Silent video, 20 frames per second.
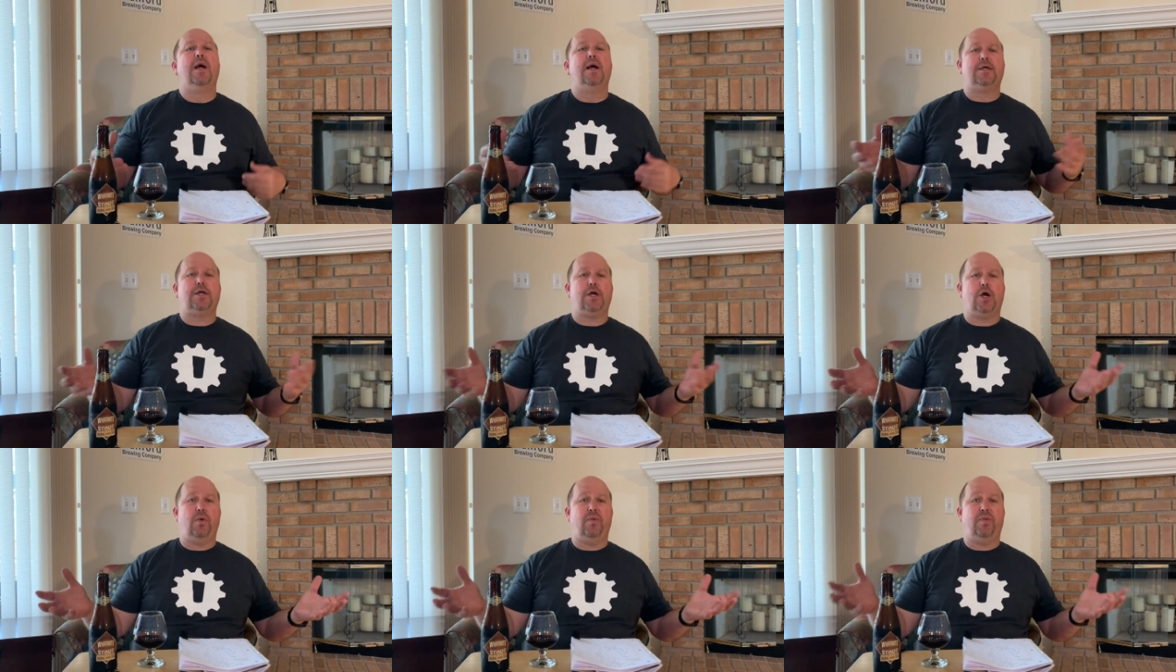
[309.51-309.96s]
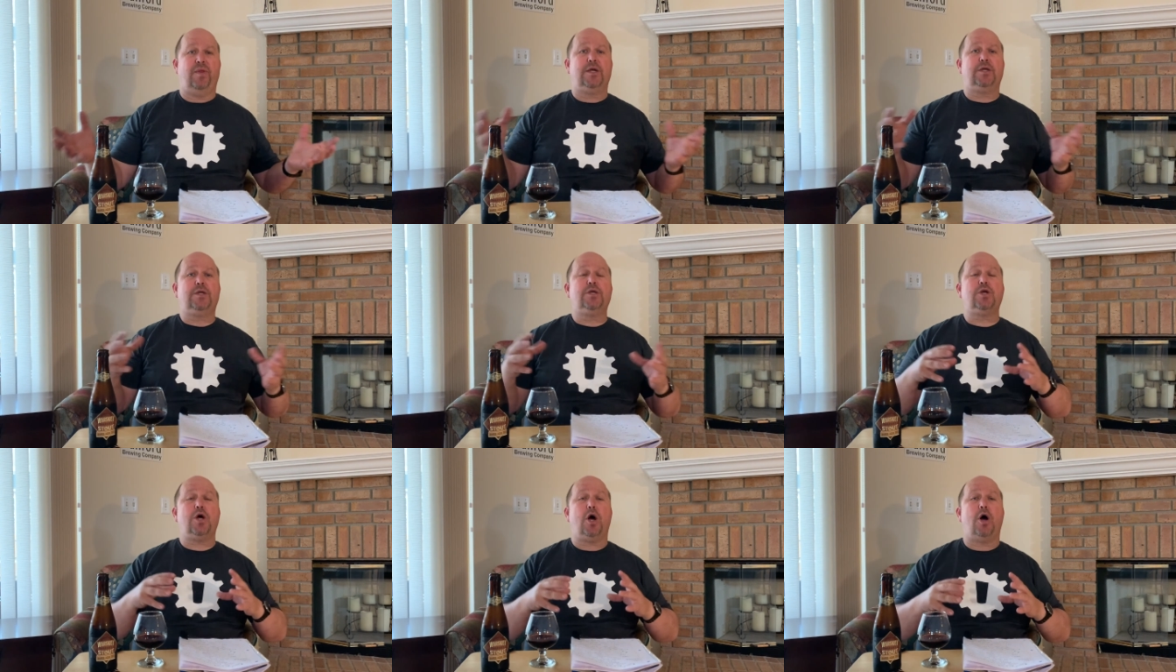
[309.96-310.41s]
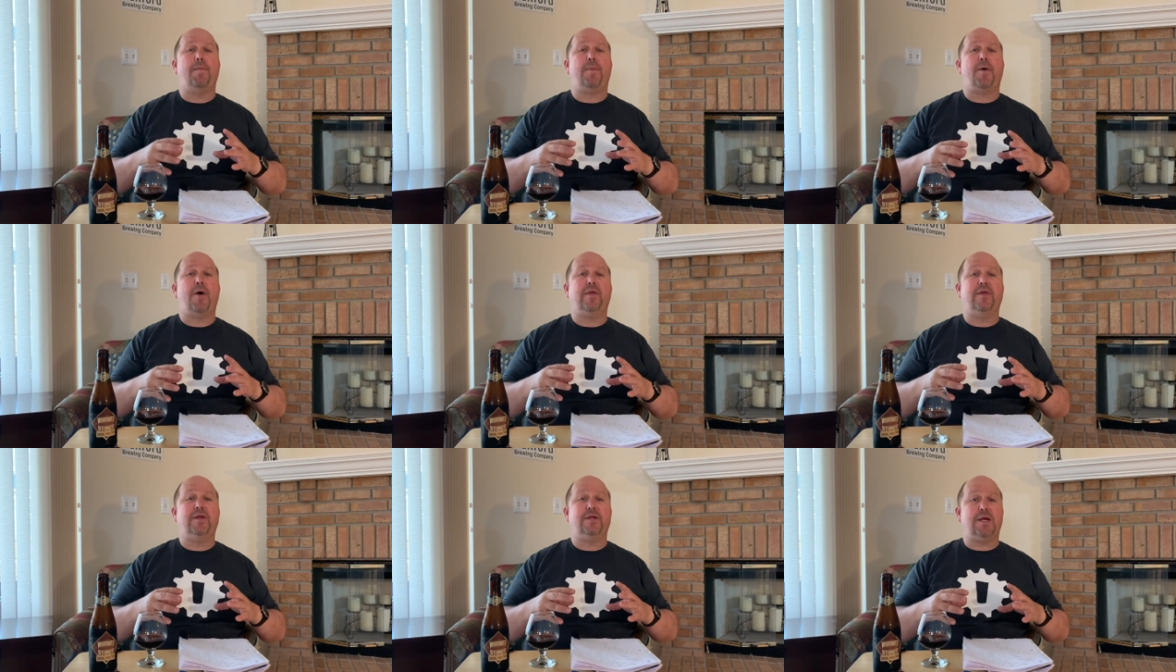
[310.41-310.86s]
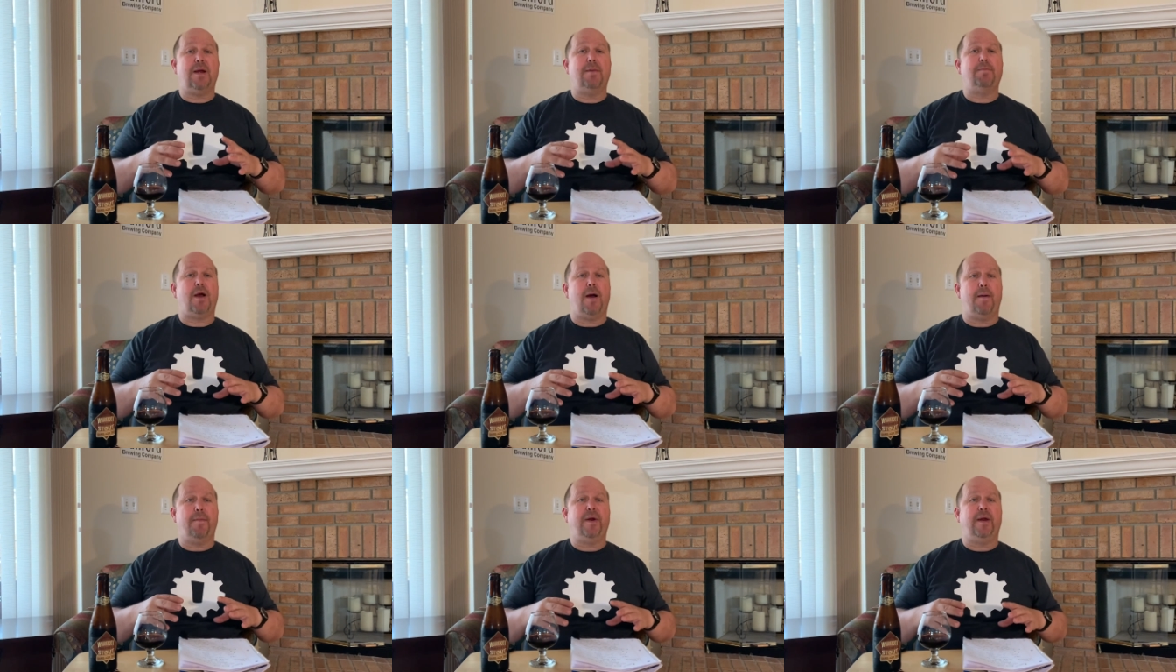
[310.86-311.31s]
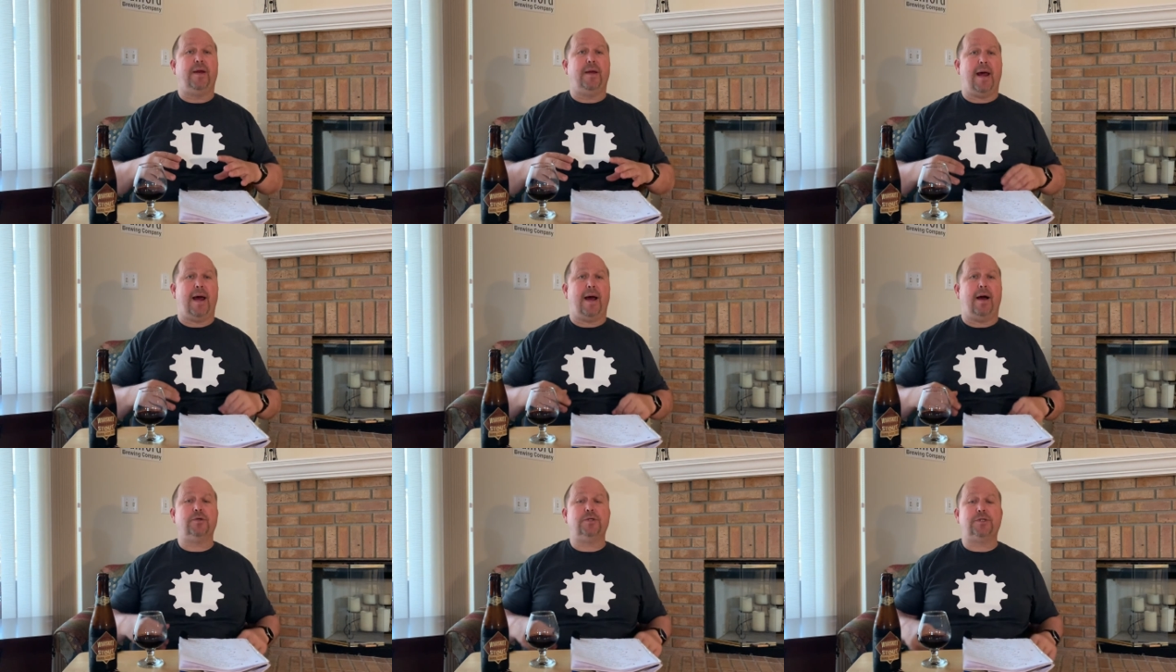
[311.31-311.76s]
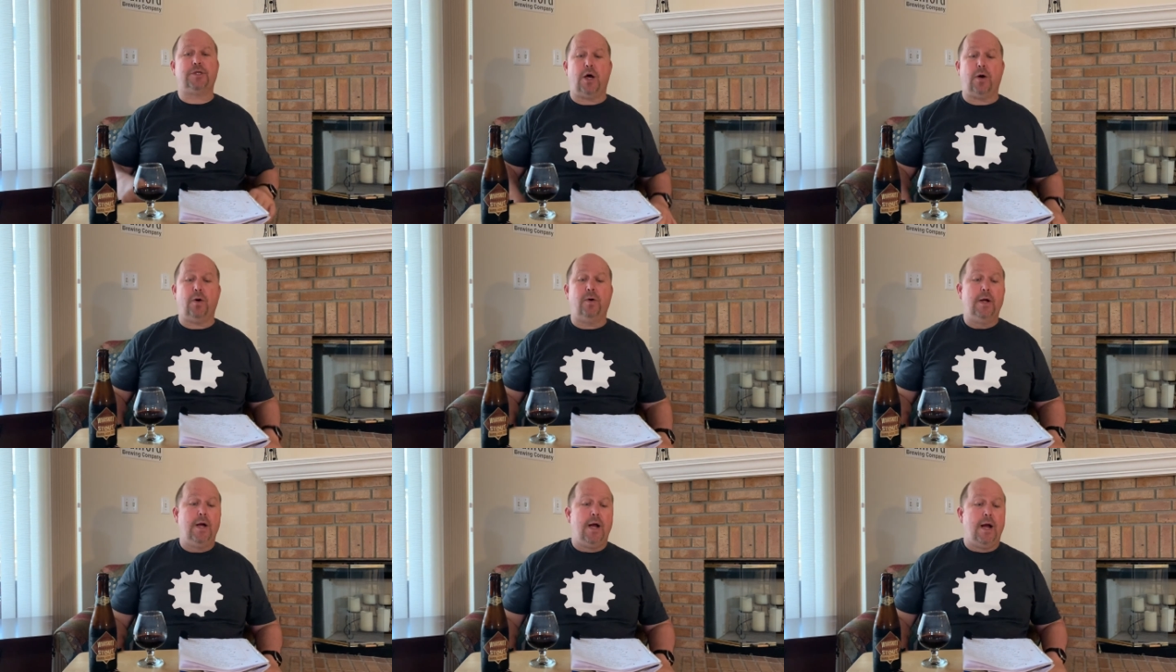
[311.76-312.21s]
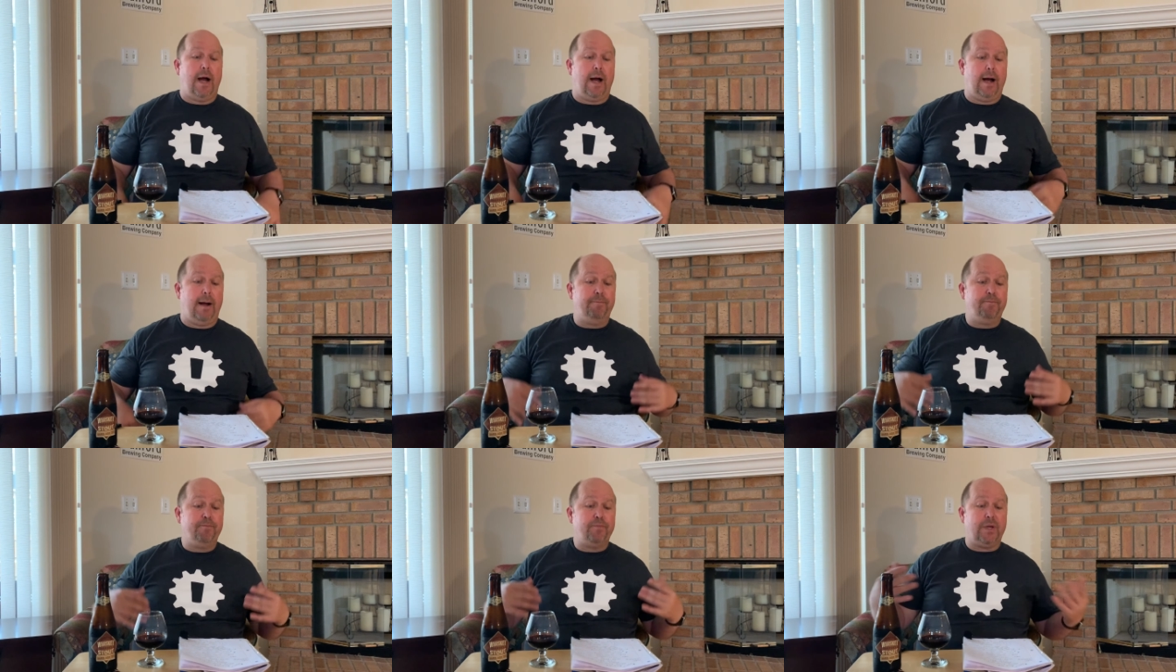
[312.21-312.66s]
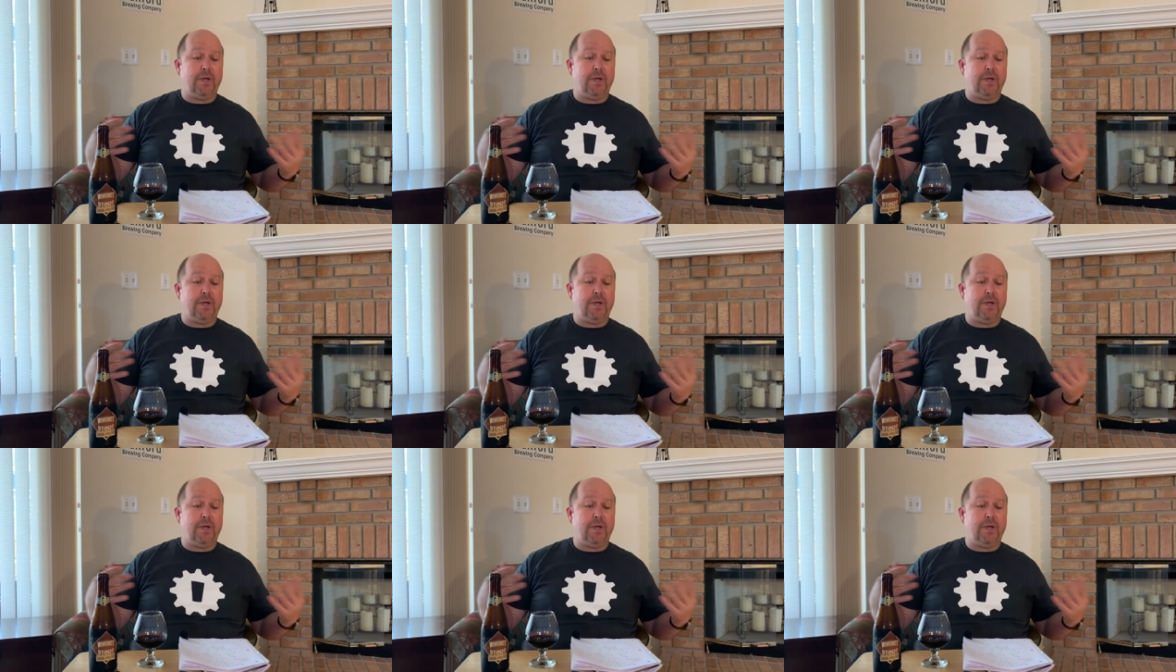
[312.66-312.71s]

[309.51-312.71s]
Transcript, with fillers: So this is all part of the same company now. So um,